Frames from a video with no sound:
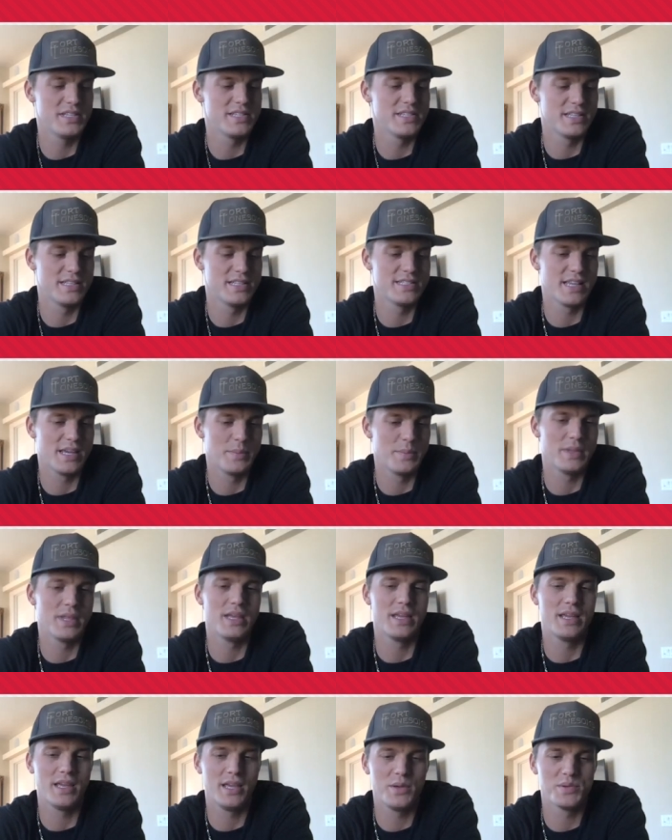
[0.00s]
He said the same
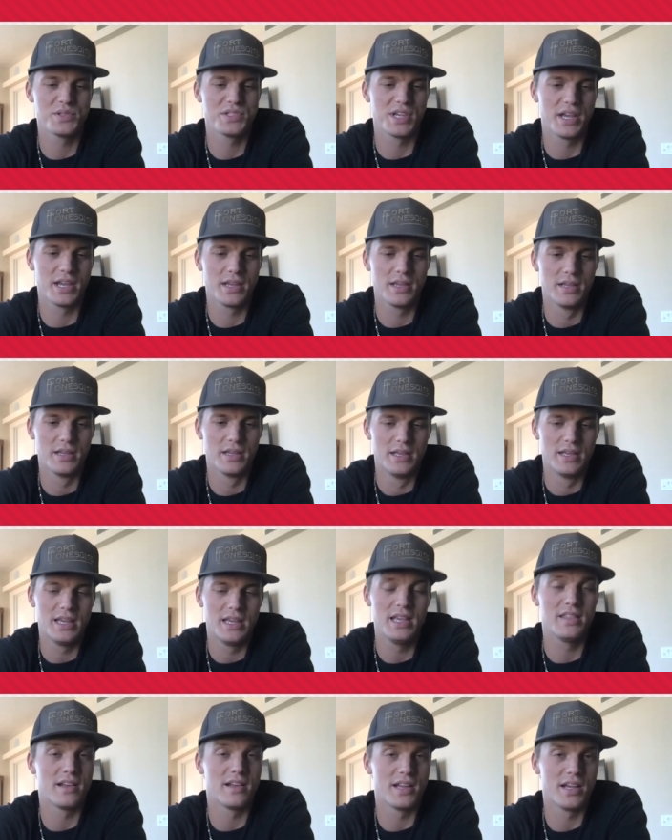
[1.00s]
thing. He was like,
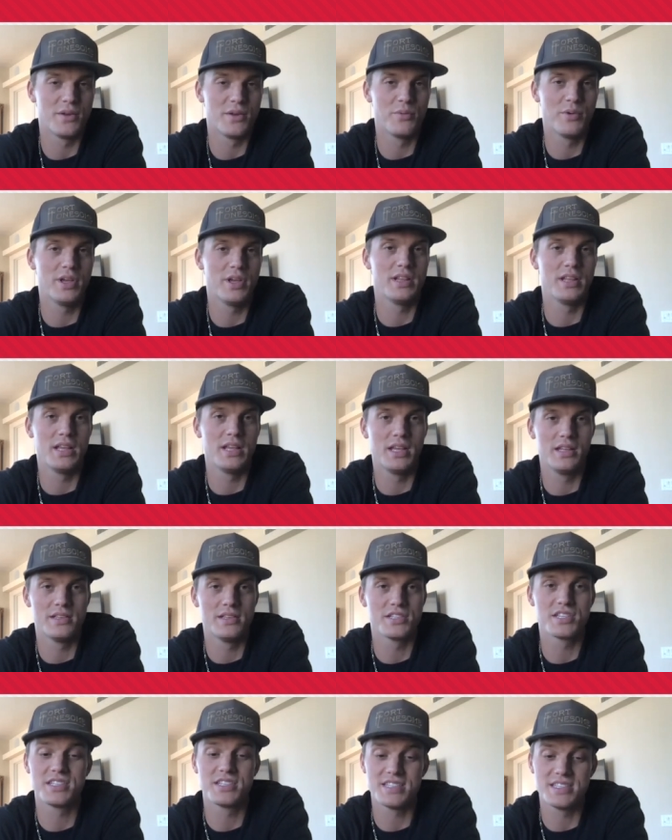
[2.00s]
he thought I'd written it
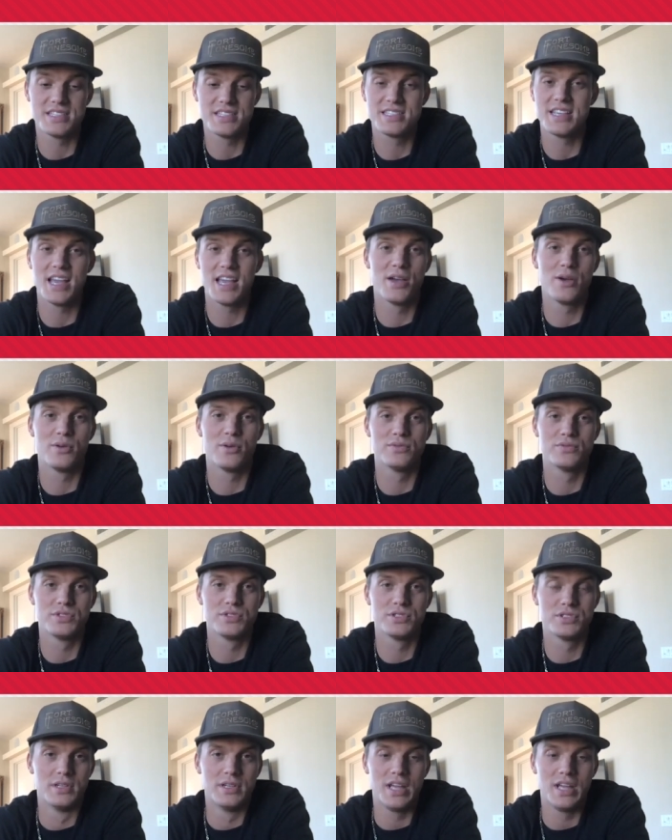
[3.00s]
just because it
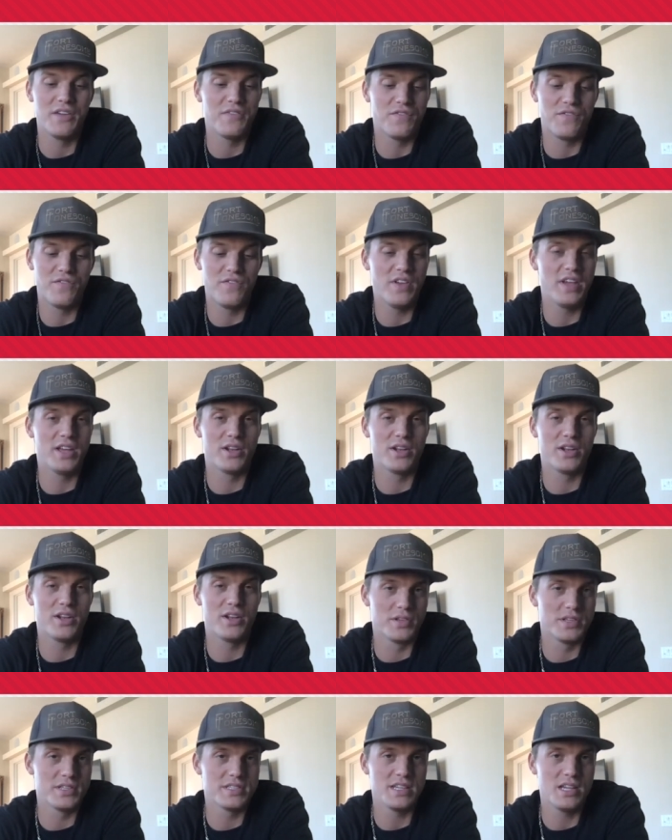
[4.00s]
sounds it fit
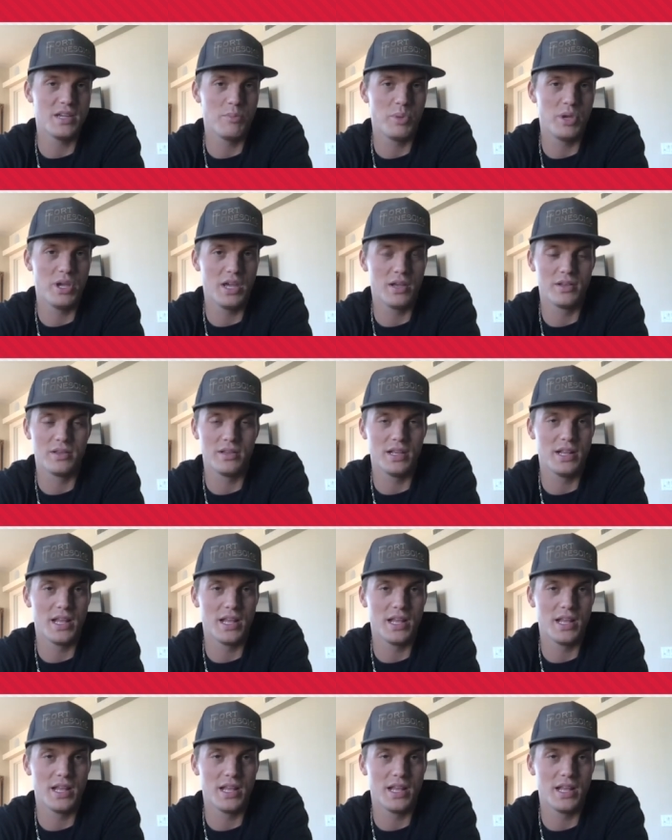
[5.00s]
on this EP and,